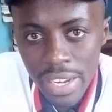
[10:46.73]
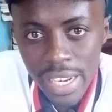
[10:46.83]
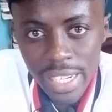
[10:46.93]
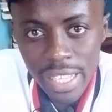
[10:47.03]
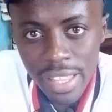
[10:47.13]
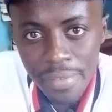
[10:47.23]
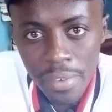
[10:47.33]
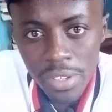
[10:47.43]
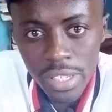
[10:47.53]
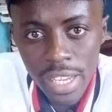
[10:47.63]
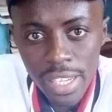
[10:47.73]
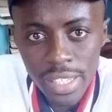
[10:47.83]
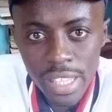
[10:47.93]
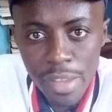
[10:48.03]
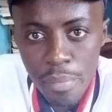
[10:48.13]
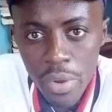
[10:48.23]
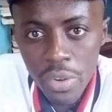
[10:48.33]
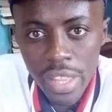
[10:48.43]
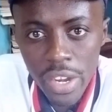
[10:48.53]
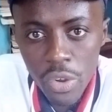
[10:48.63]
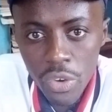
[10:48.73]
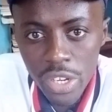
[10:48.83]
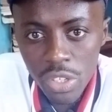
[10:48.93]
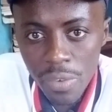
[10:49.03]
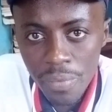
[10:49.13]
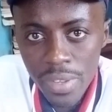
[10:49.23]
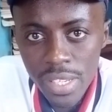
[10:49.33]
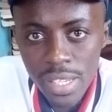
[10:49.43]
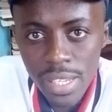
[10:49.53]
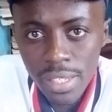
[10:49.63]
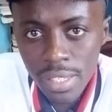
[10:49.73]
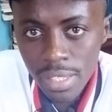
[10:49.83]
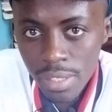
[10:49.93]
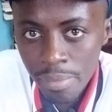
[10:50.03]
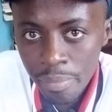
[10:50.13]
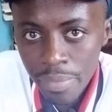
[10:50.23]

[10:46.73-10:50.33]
are dating the fossils, they borrow the knowledge of physicists